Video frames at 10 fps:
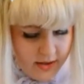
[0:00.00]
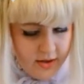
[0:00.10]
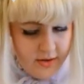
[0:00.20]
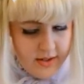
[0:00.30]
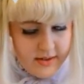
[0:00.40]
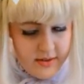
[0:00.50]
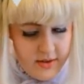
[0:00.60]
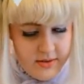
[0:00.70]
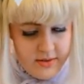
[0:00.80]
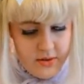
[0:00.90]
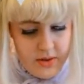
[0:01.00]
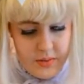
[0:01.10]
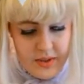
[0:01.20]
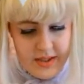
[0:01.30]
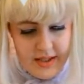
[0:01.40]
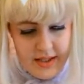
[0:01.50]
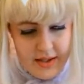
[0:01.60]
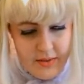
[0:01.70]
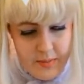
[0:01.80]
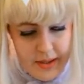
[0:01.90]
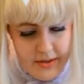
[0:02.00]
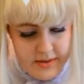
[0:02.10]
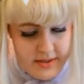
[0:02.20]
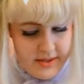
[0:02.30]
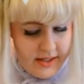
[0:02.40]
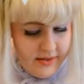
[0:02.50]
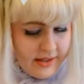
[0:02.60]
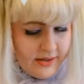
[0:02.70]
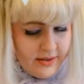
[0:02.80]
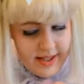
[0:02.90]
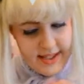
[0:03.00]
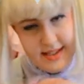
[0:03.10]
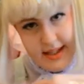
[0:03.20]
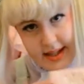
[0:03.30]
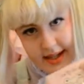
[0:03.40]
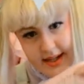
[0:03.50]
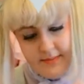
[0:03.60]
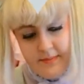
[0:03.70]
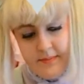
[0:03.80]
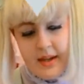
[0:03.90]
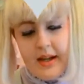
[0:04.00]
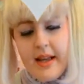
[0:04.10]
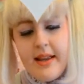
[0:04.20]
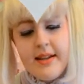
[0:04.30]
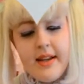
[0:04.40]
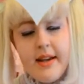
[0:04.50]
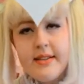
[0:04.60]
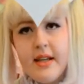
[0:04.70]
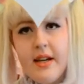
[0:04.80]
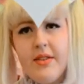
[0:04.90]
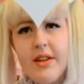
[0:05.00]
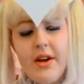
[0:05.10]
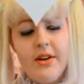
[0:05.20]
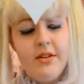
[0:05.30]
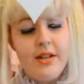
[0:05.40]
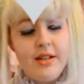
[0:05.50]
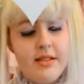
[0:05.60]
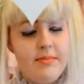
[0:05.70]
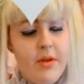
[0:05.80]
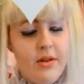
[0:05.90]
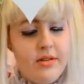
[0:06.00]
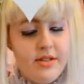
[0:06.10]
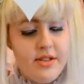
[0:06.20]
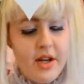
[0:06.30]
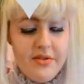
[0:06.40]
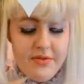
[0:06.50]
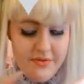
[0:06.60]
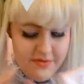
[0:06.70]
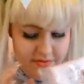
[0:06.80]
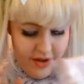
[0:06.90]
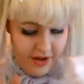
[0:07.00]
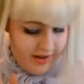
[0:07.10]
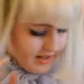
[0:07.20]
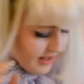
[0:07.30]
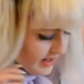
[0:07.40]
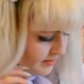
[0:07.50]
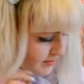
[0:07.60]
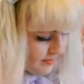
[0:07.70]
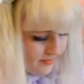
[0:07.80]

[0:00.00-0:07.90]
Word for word: here is also a really cute pouch to have little things in. I like that because I have a lot of like small stuff all the time,